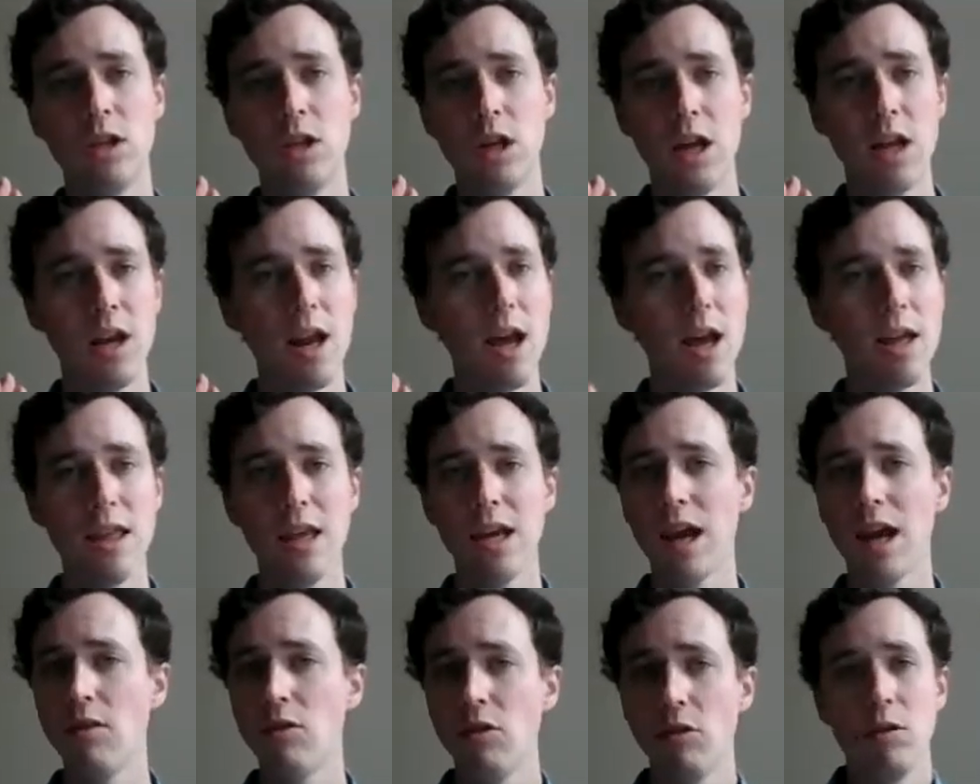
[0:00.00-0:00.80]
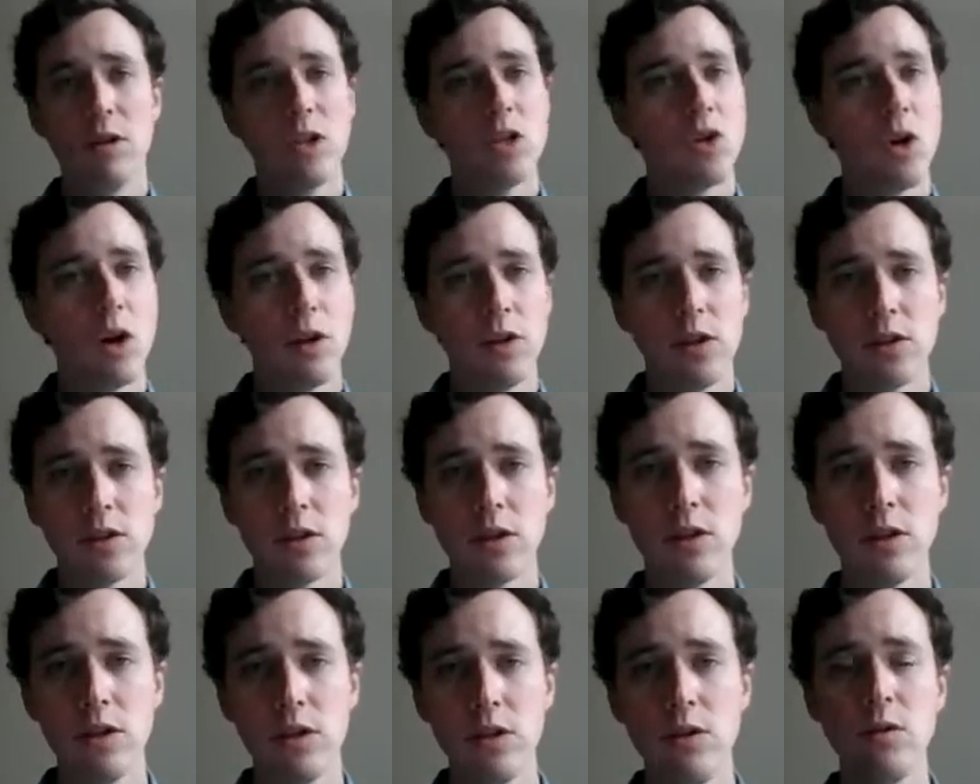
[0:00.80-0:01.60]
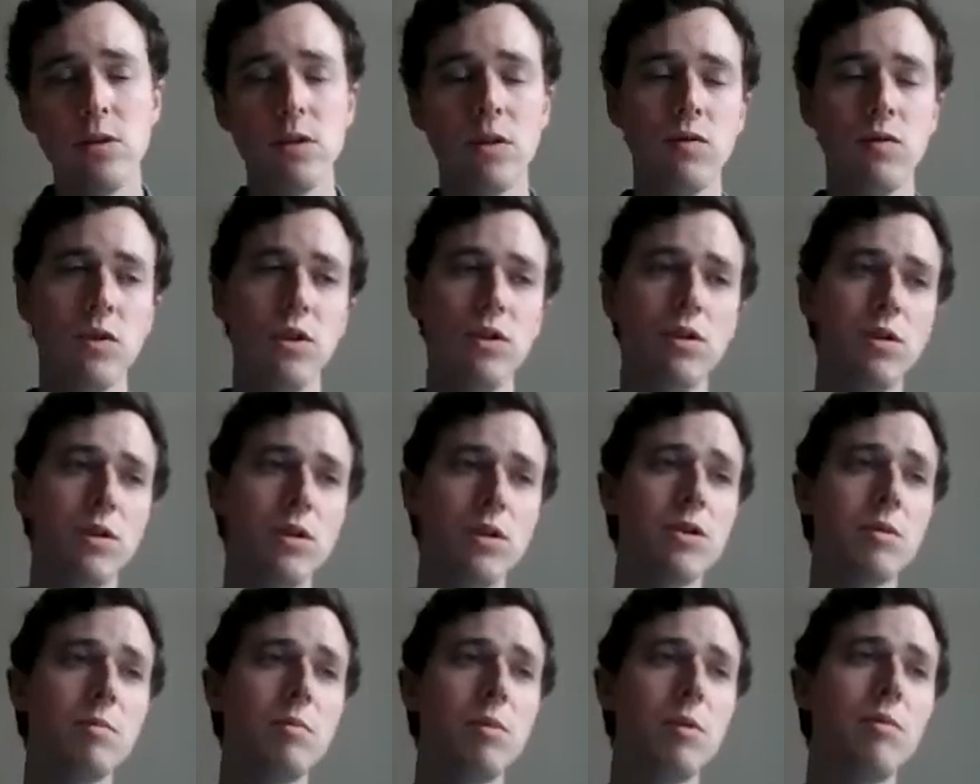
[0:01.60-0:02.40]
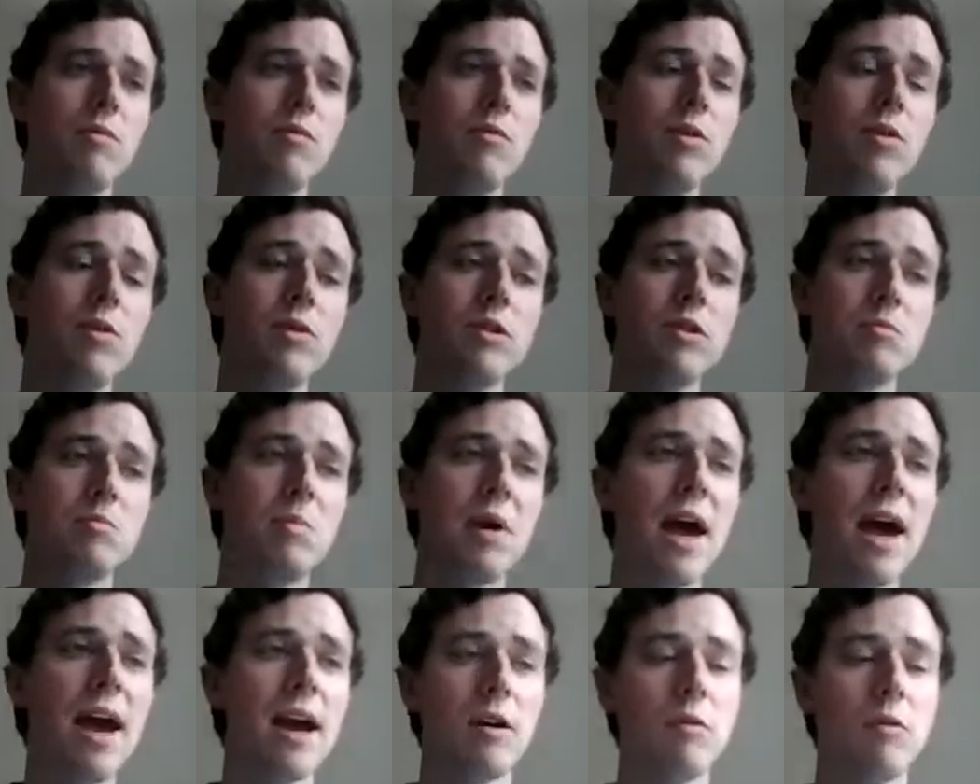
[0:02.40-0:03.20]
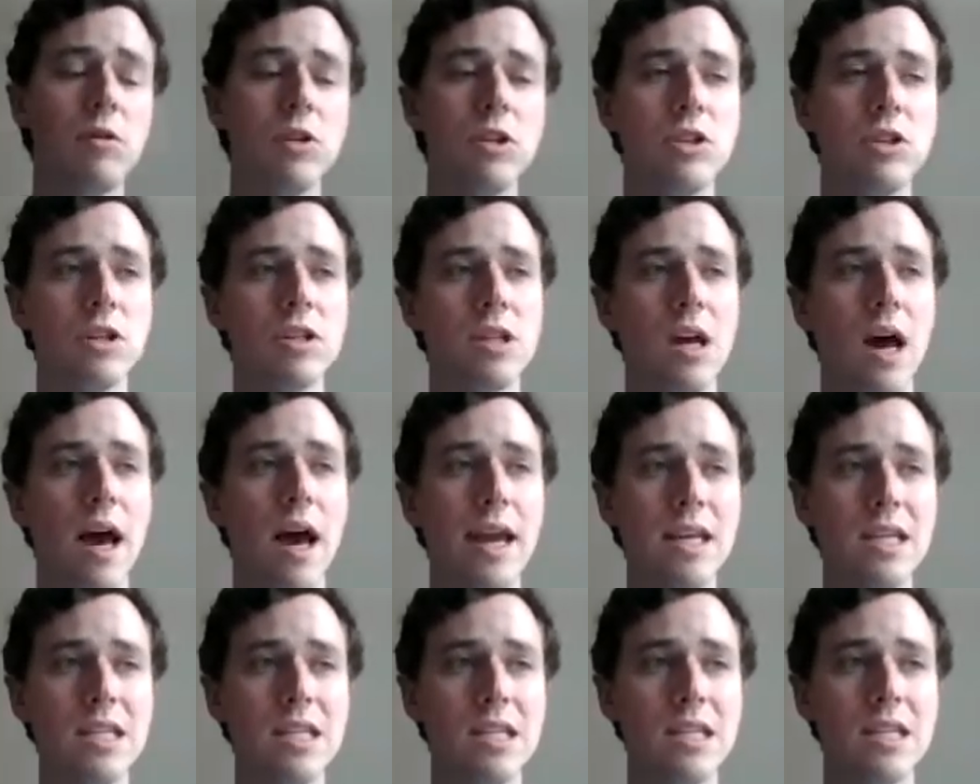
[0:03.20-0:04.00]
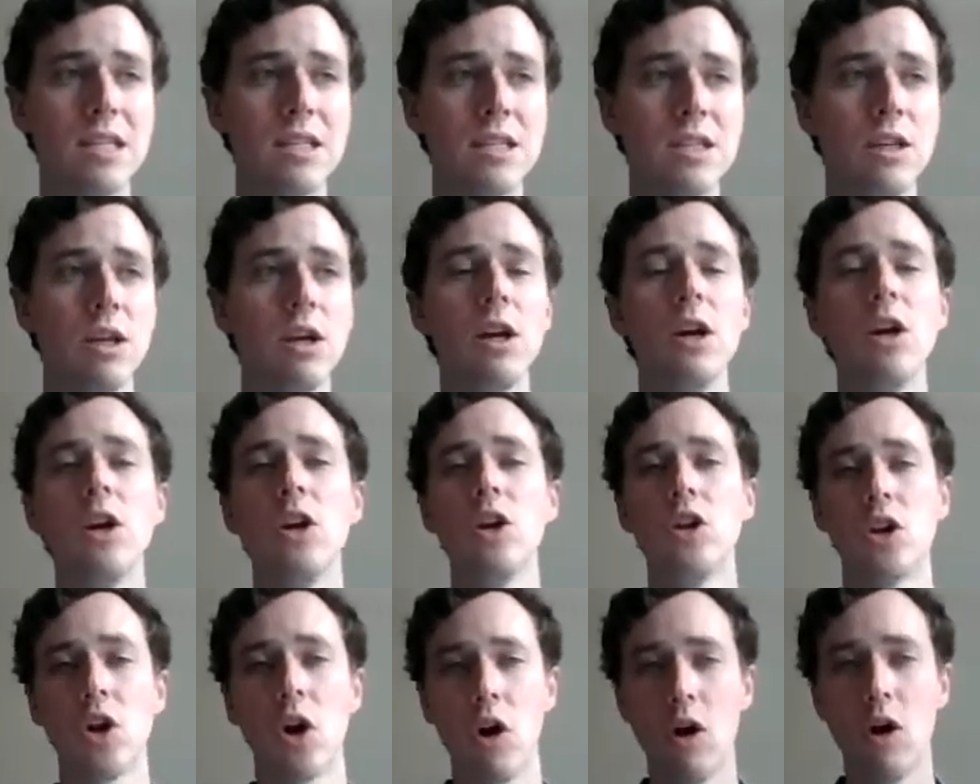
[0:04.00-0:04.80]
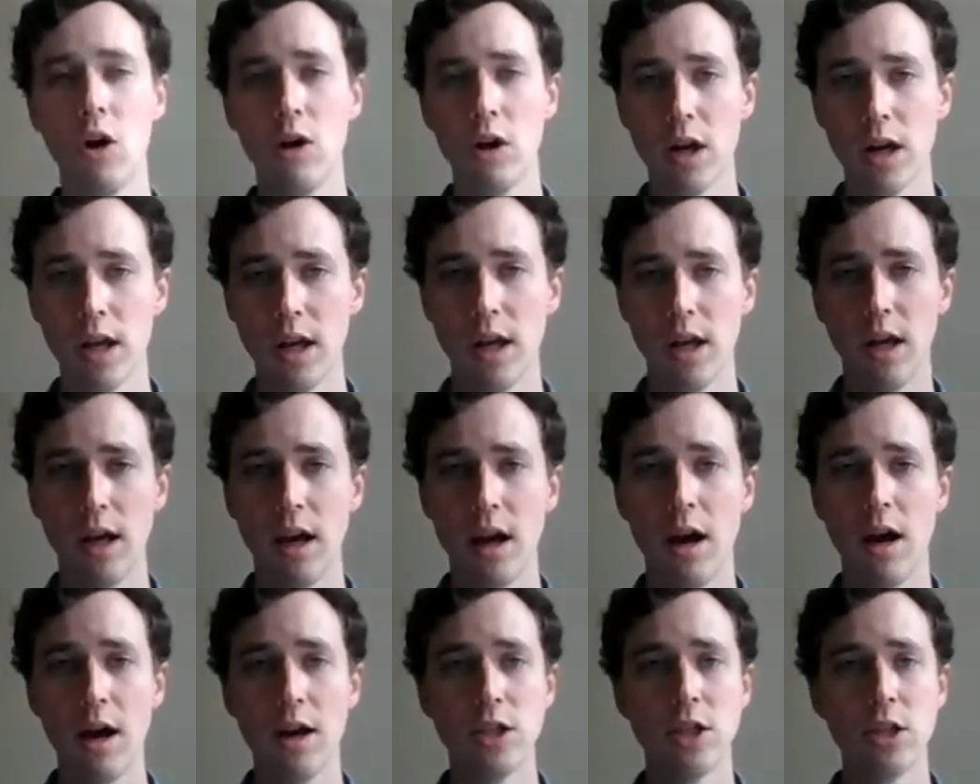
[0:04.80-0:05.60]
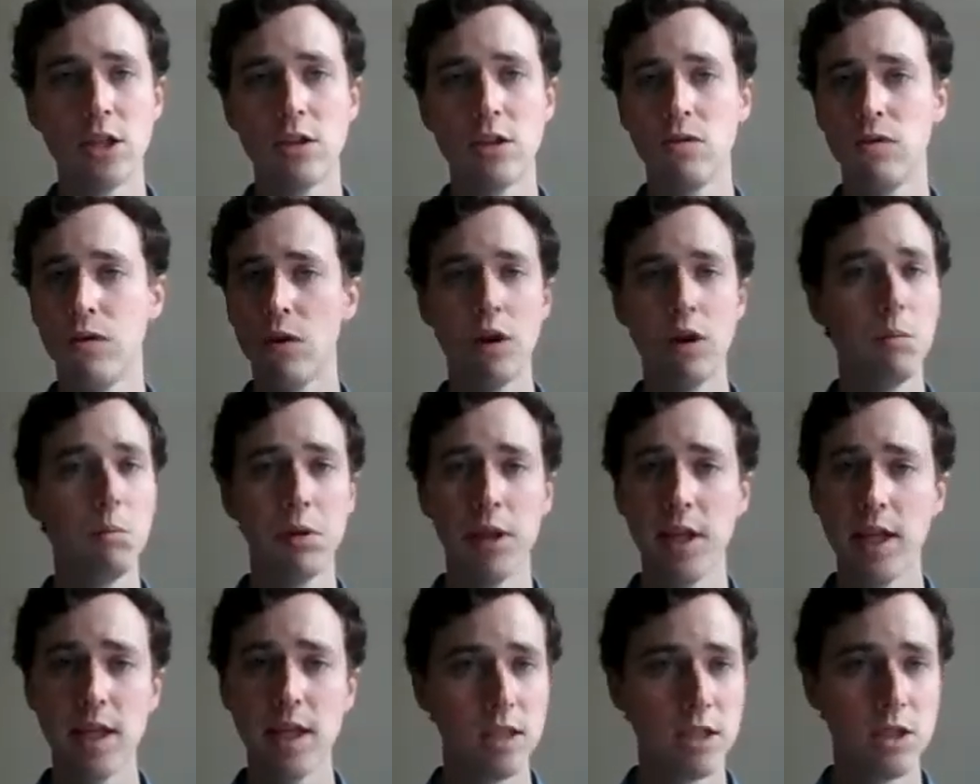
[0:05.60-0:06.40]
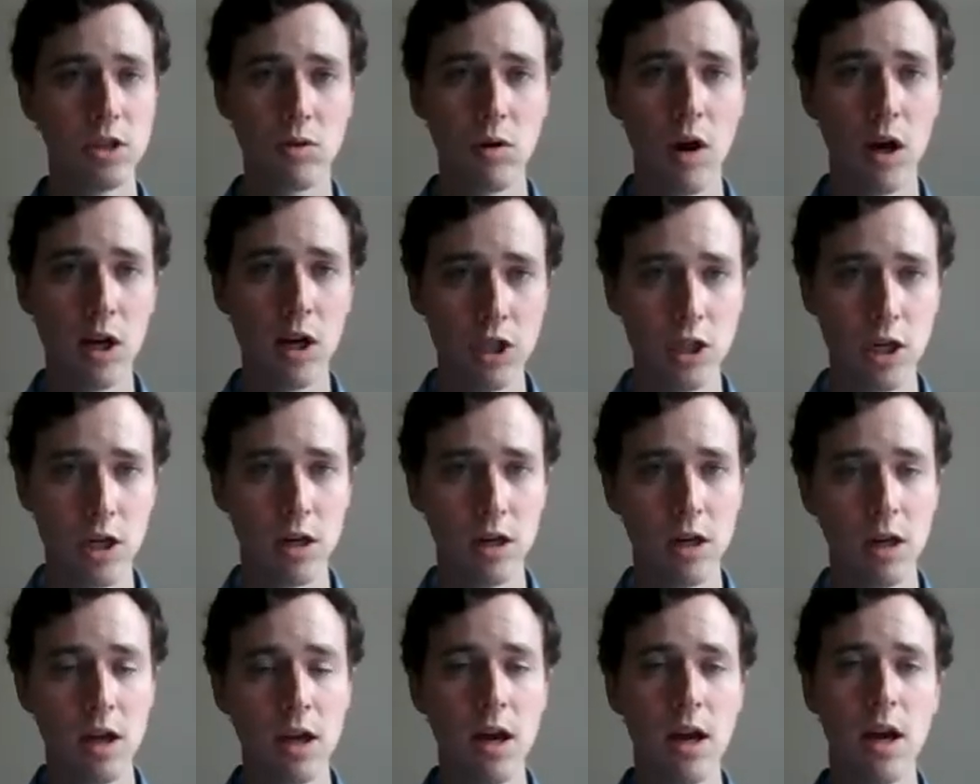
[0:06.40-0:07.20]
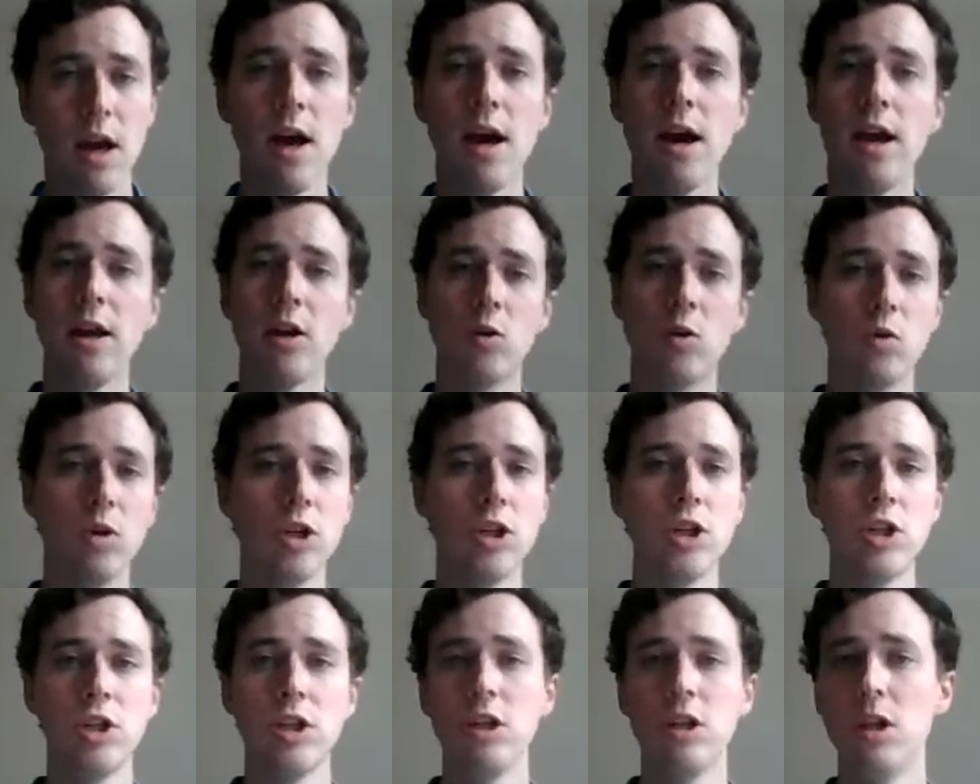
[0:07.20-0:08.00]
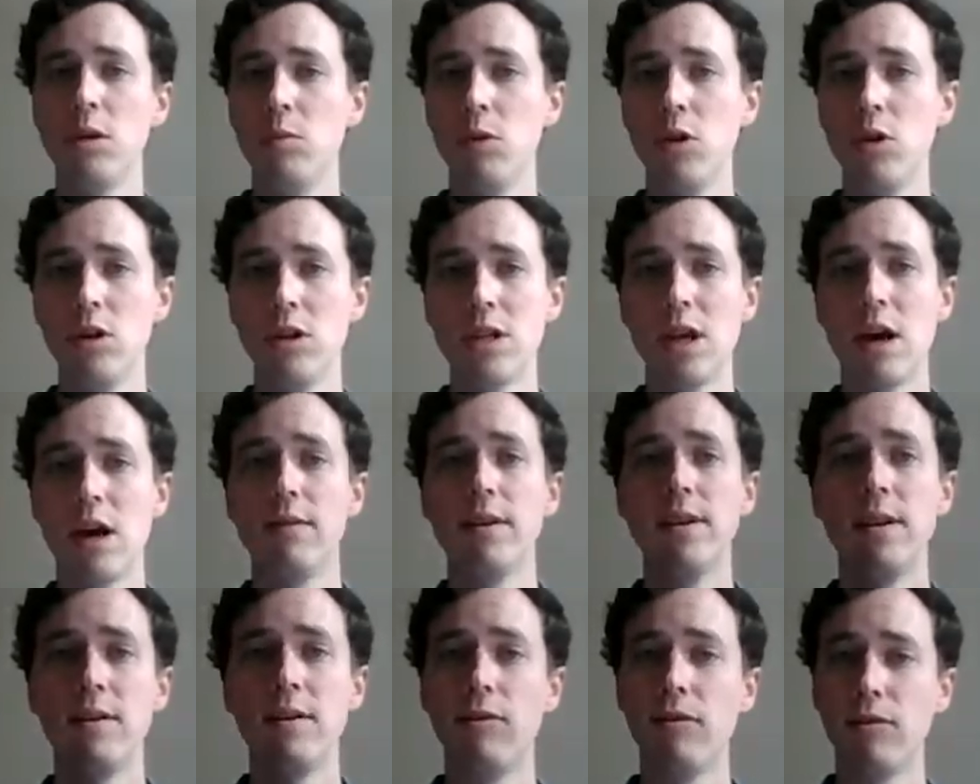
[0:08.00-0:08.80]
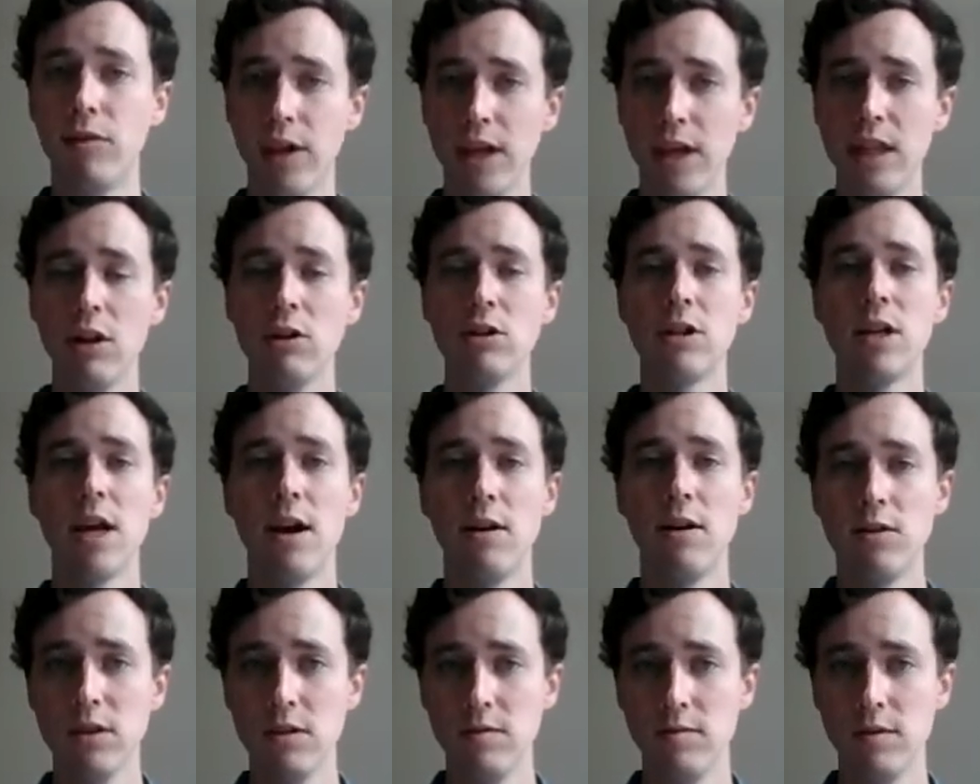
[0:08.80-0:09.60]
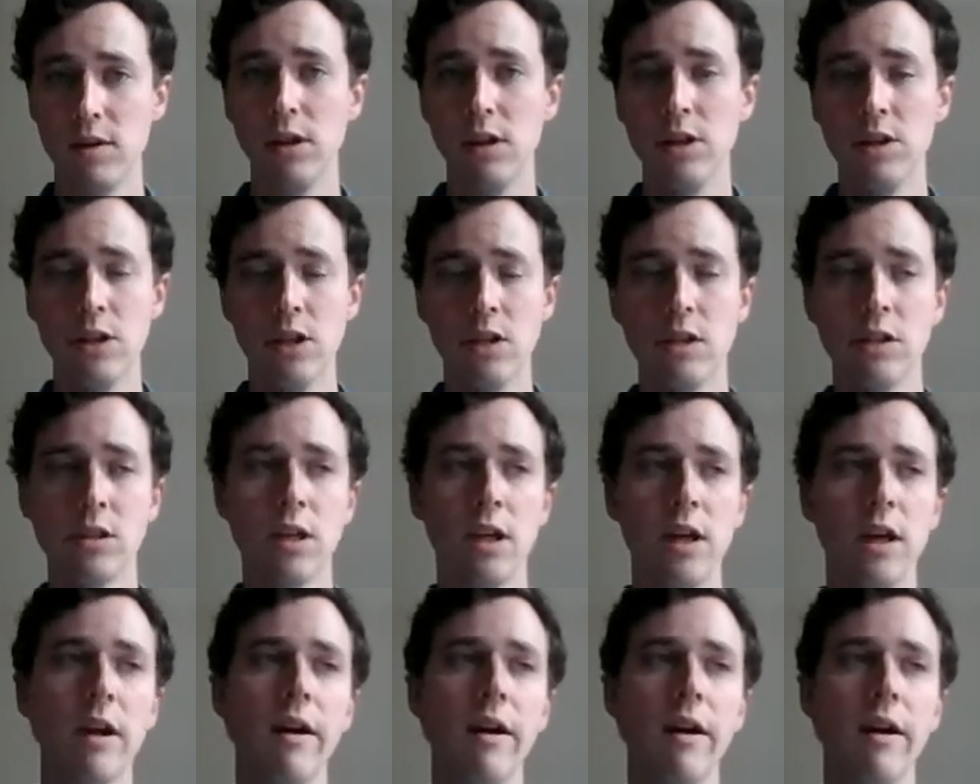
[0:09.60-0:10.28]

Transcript: and I think everyone saw this on the news a few years back, was just ISIS targeting just for complete destruction and Christian communities having to flee their towns and villages.